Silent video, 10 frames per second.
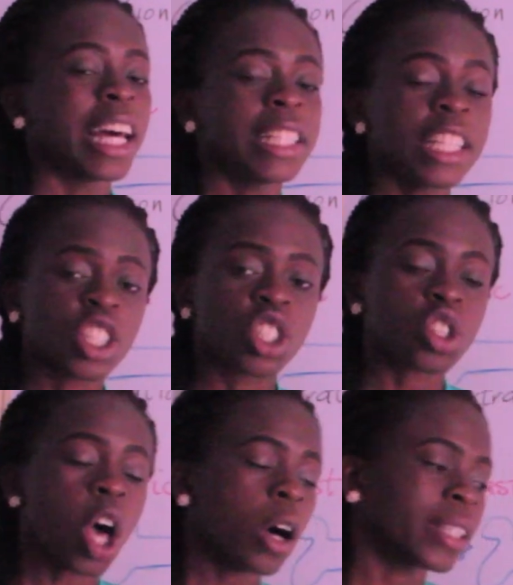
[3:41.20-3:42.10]
Then the
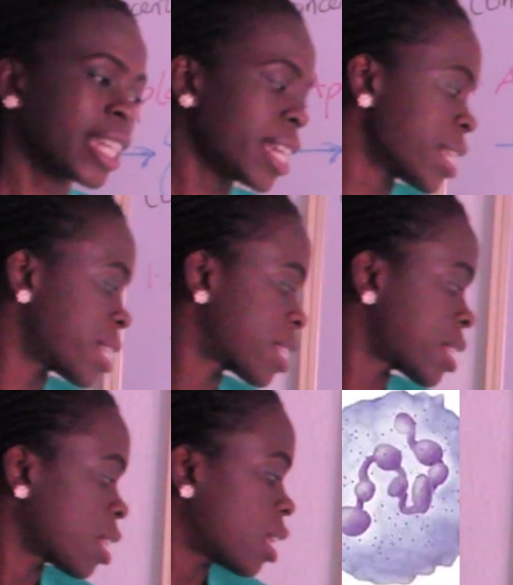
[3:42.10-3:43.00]
third
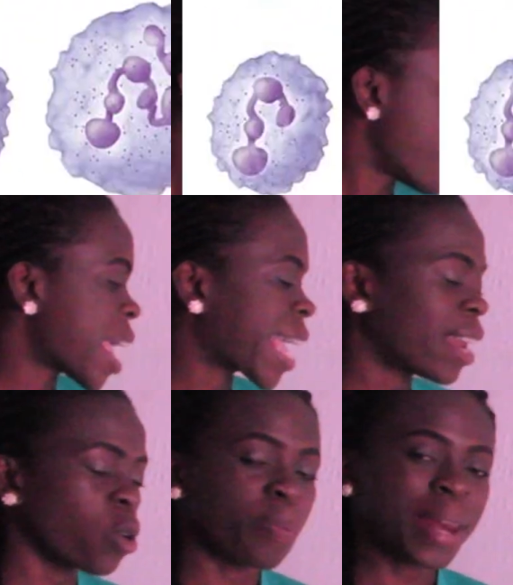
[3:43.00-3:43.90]
is
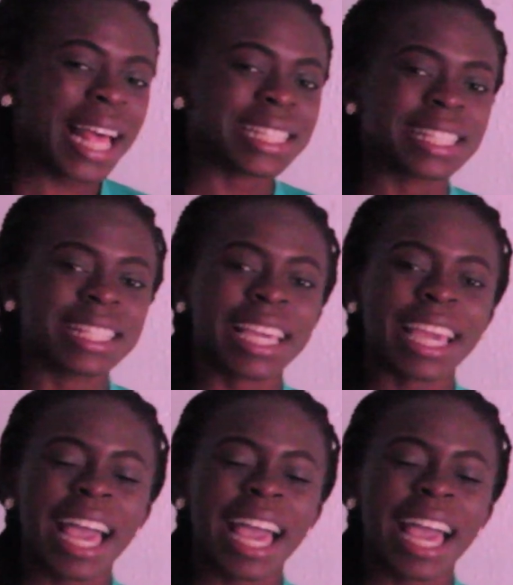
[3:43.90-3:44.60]
megaloblastic